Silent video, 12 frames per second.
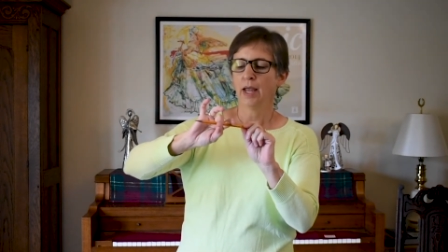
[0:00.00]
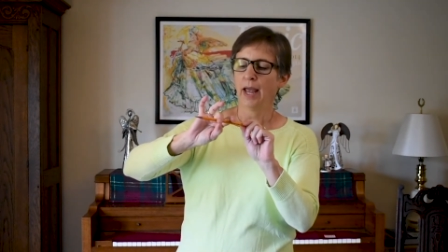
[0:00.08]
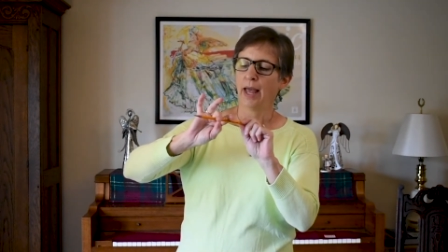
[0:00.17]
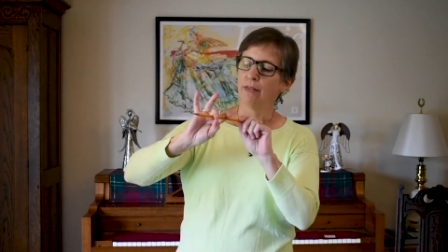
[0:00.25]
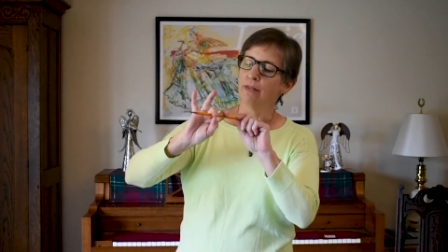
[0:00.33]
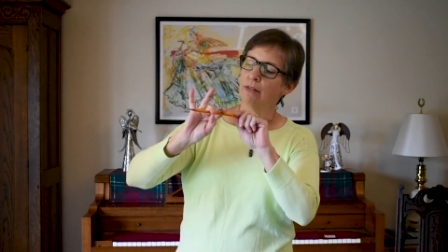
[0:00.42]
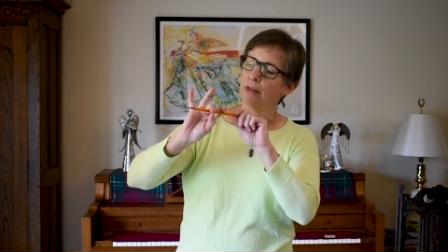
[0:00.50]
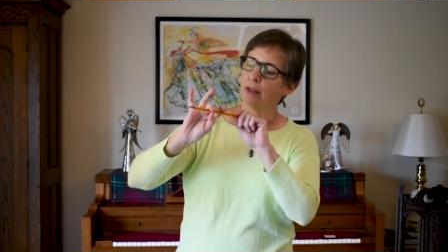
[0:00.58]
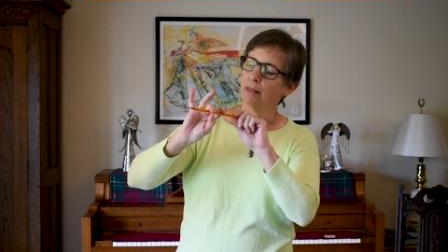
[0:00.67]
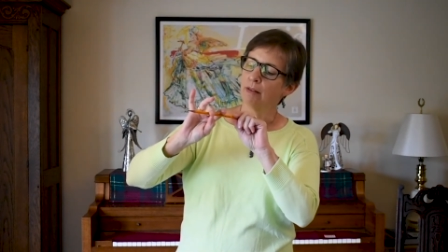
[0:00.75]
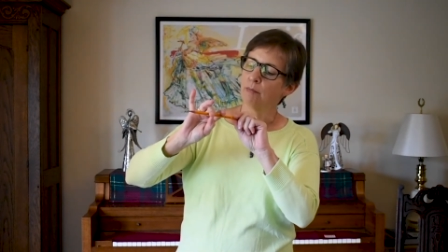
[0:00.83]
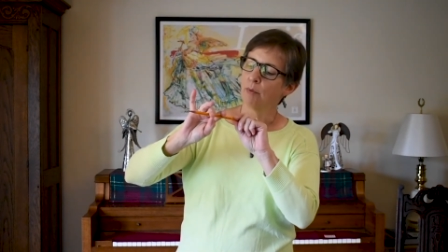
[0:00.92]
and
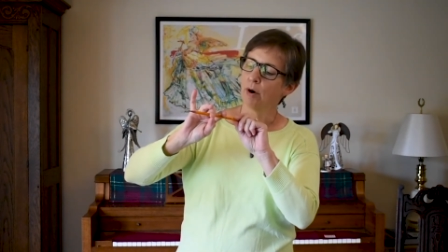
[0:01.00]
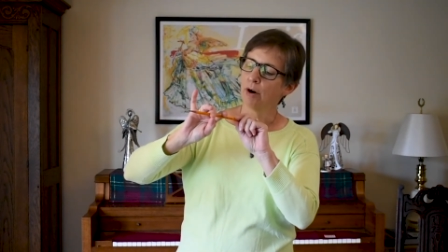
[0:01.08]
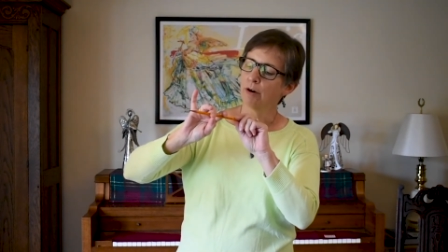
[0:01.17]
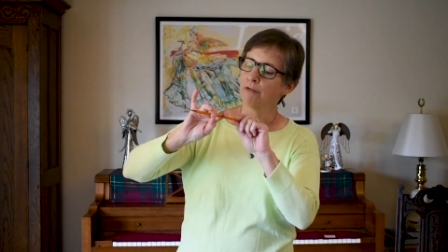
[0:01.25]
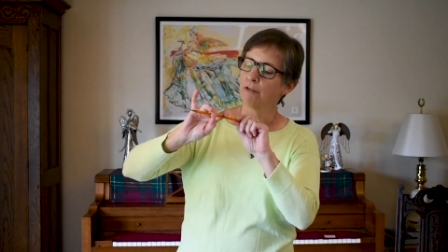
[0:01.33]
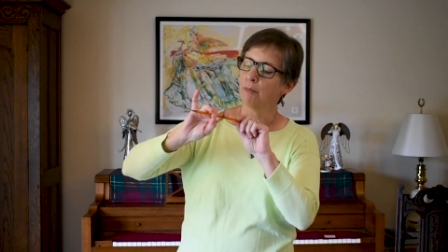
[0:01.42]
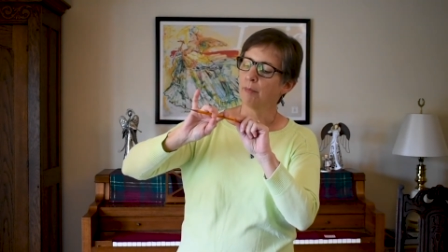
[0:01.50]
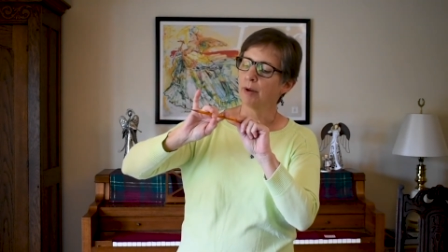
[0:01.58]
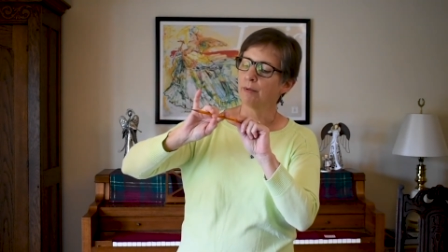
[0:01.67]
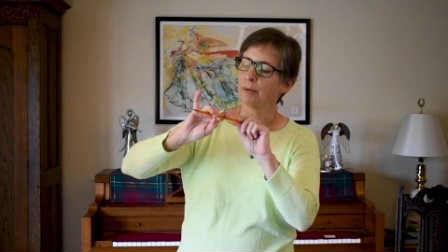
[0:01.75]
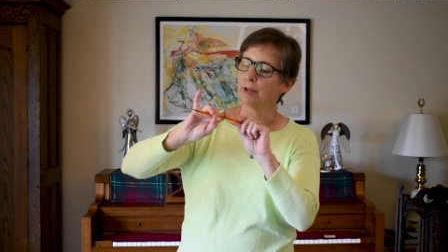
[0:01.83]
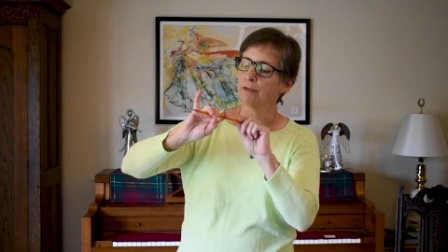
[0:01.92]
then the mark from my
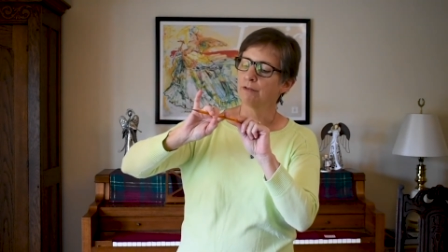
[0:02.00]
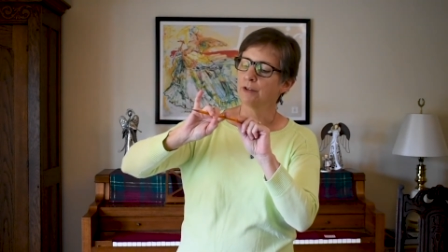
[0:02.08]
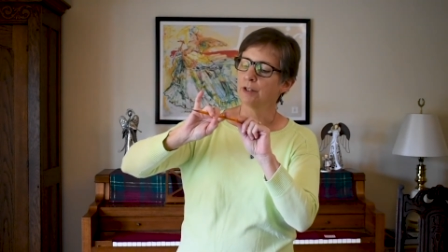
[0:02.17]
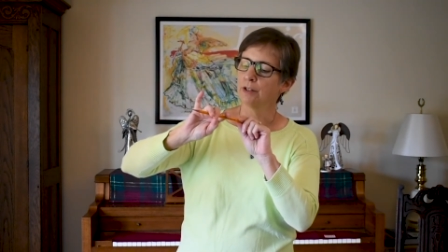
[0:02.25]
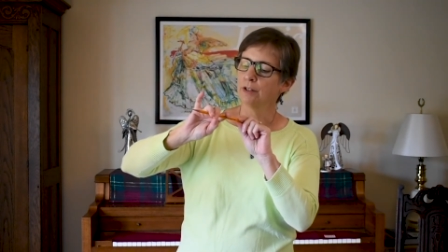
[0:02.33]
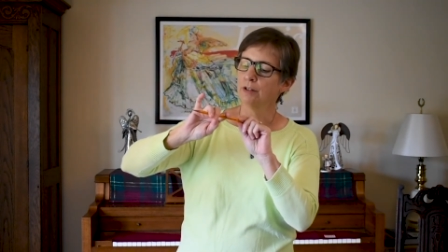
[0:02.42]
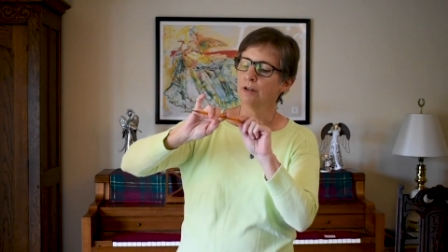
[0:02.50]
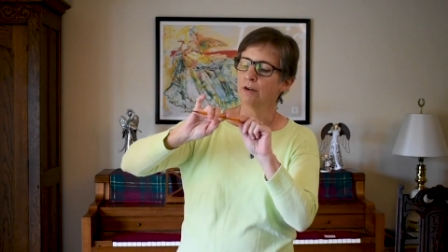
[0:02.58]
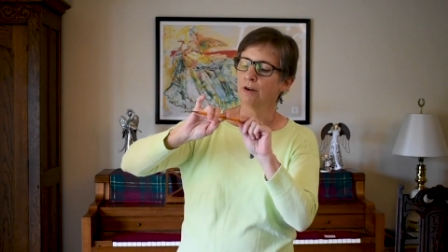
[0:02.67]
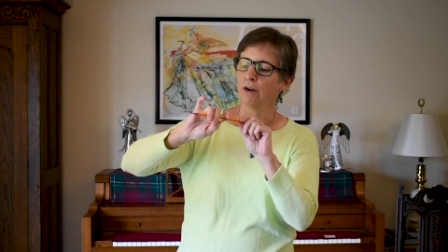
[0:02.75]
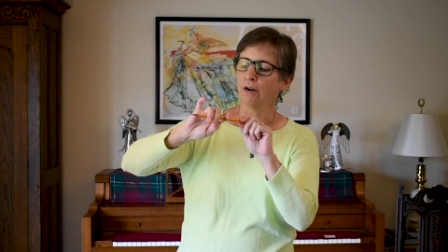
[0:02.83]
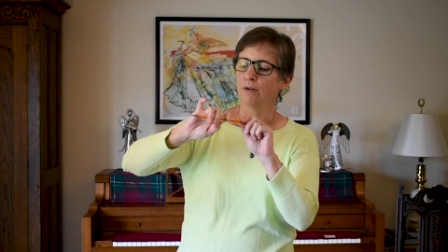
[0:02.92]
ring finger
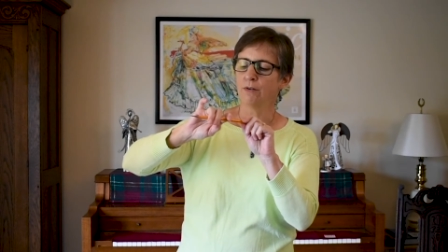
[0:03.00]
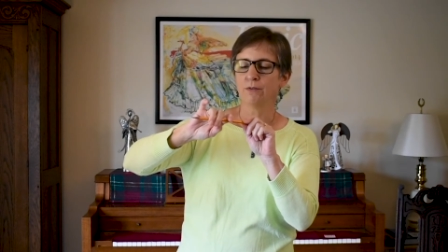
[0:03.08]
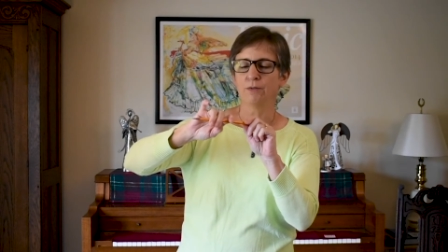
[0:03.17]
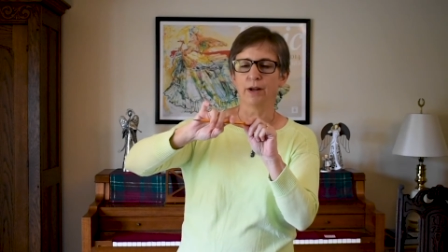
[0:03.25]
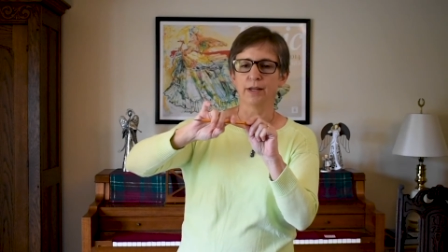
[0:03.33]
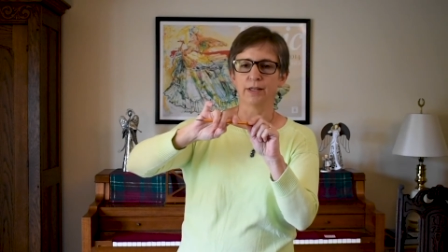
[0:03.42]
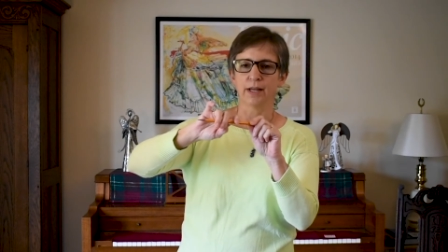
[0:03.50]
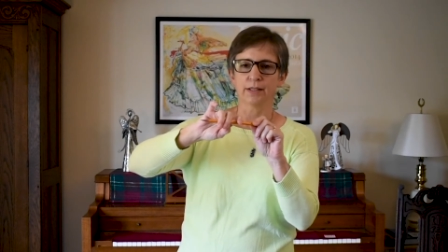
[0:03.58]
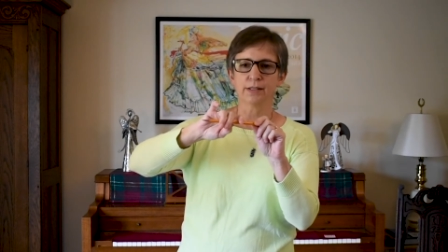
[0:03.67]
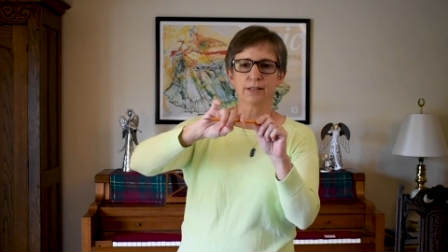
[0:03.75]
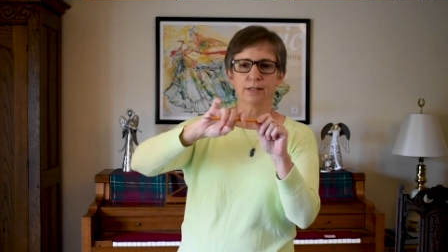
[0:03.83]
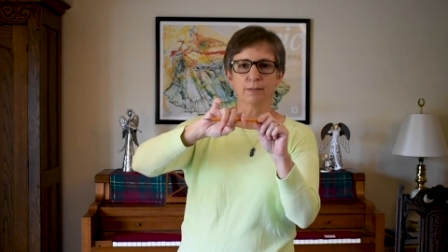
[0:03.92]
right
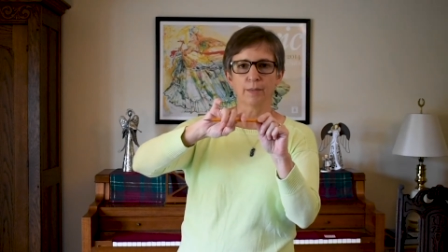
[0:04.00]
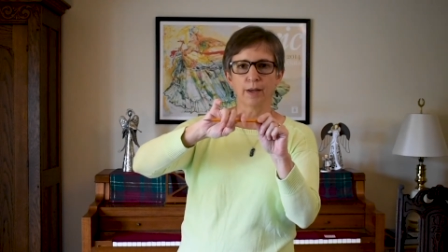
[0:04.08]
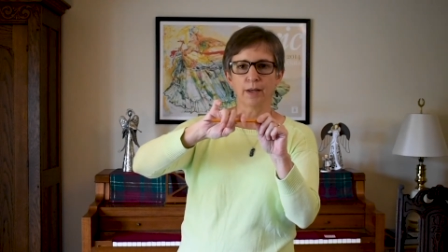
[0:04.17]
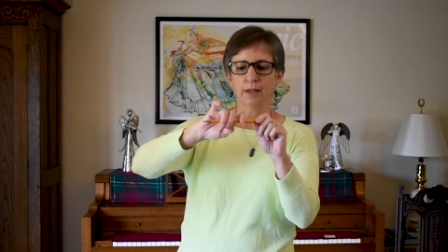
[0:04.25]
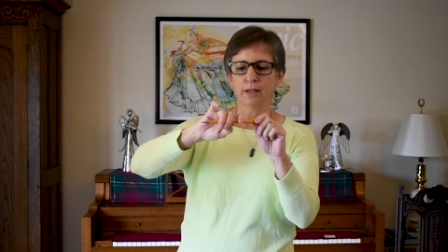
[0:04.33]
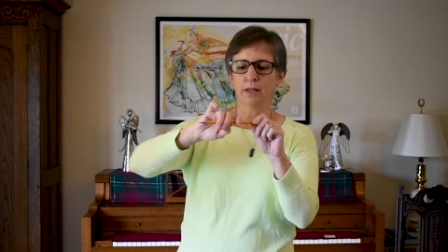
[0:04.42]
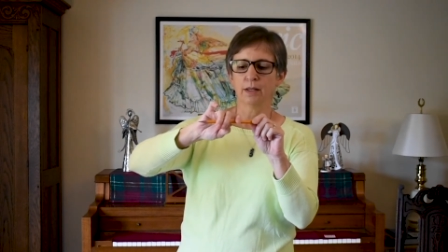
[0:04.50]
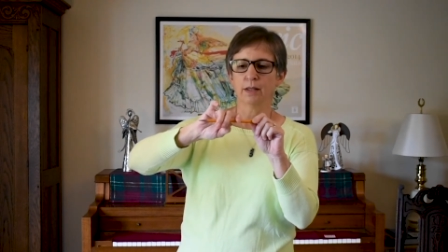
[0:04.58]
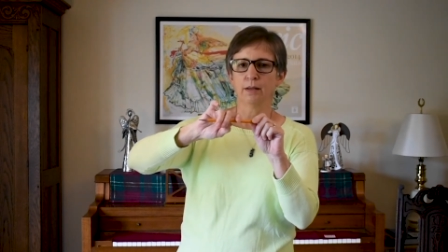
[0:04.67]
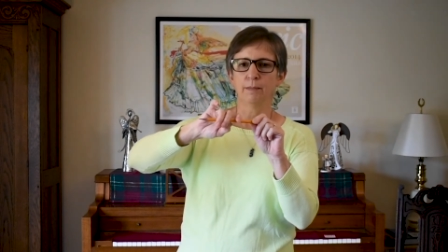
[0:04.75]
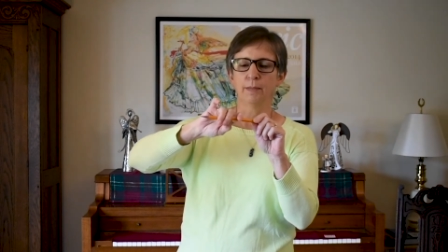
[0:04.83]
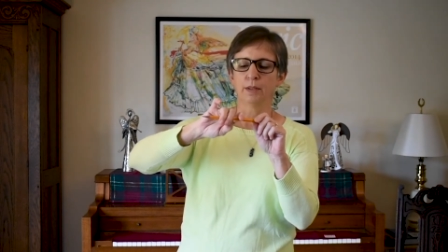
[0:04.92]
next to my
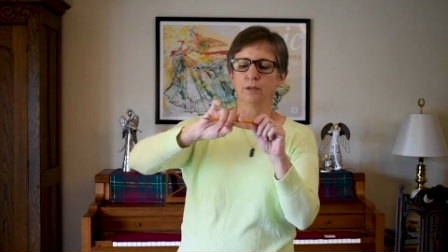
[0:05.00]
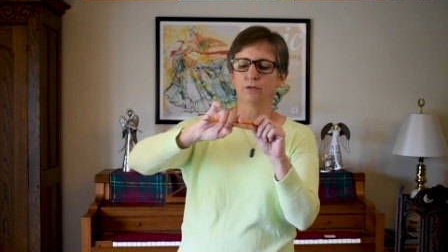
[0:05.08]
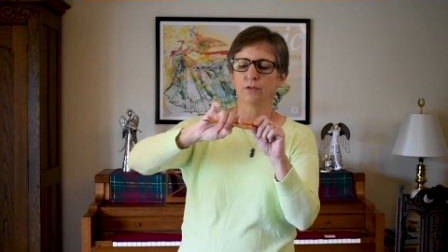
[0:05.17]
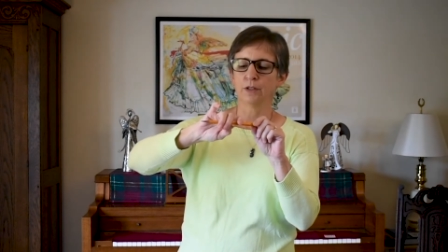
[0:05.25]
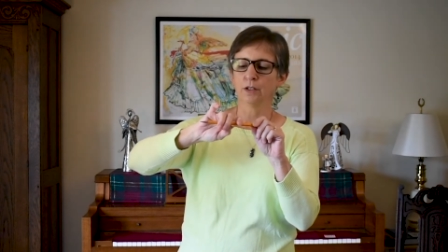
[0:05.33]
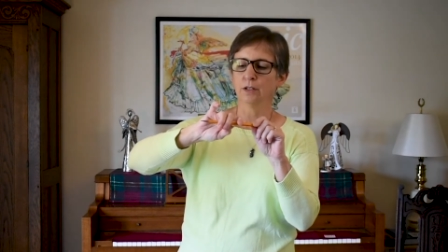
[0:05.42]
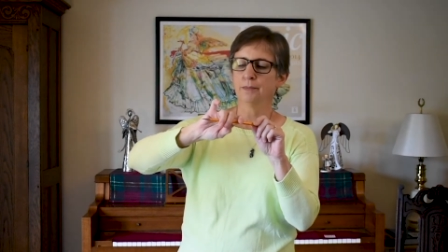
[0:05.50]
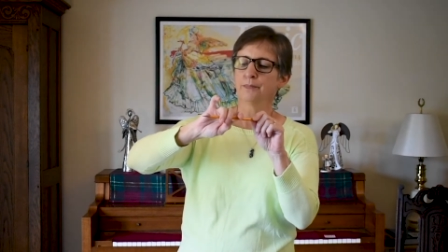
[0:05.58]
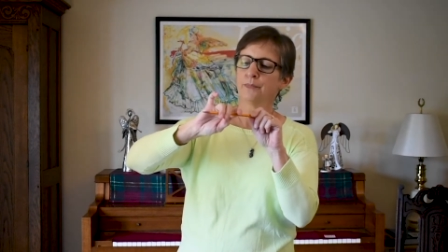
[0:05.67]
middle finger,